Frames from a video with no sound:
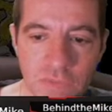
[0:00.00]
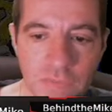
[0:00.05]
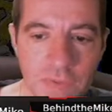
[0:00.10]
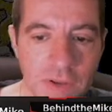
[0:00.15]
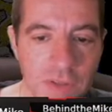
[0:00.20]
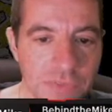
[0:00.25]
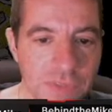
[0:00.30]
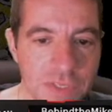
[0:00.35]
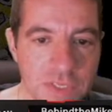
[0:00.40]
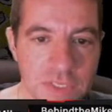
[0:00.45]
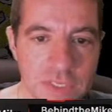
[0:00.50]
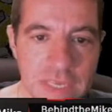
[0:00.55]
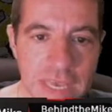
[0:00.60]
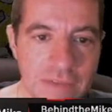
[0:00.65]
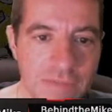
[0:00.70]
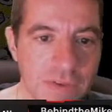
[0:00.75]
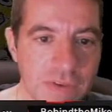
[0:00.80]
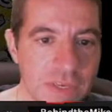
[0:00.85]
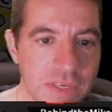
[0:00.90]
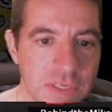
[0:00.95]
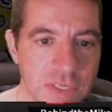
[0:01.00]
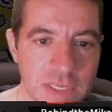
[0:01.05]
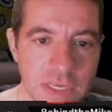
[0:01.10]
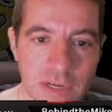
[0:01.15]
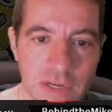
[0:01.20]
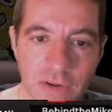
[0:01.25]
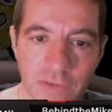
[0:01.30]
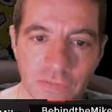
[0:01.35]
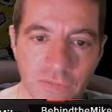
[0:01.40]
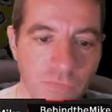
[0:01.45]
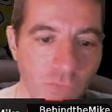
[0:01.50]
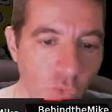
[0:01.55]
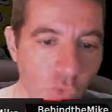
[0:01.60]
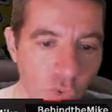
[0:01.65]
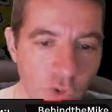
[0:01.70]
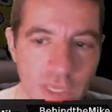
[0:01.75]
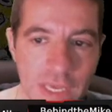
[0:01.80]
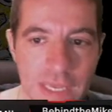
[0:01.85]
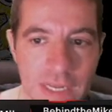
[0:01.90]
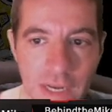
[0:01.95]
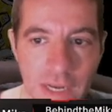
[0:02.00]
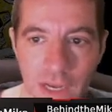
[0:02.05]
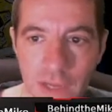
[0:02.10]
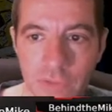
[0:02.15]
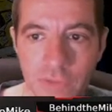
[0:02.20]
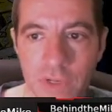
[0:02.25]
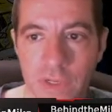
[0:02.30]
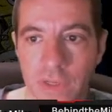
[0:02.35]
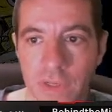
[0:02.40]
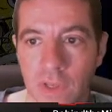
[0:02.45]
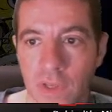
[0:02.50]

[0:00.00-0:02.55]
felt the savings here at 4,800